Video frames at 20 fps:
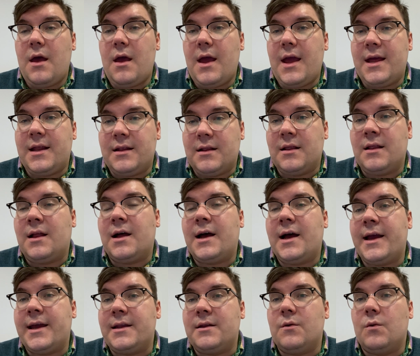in
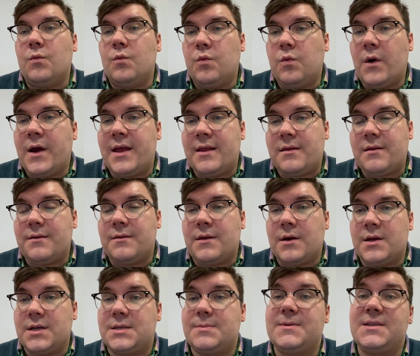line with
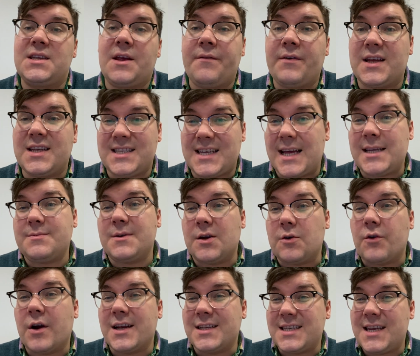those specific assessment
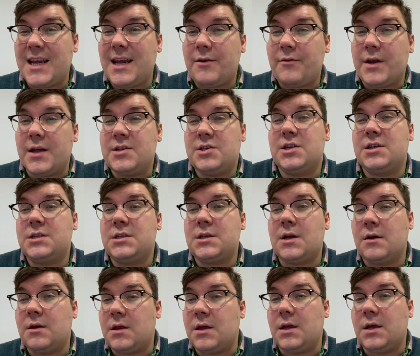criteria, just
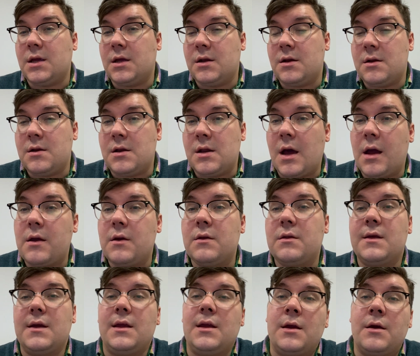so that you know
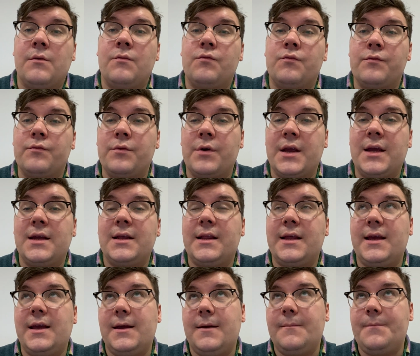that you're
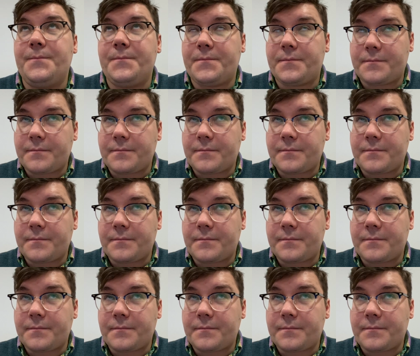really